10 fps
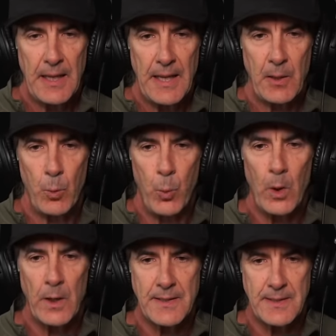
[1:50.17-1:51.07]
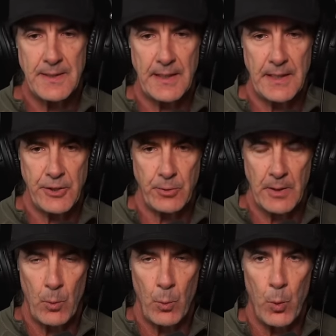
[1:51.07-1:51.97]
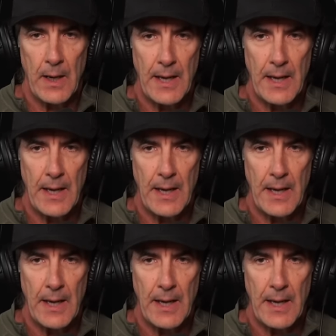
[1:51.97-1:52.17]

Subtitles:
and what's the issue?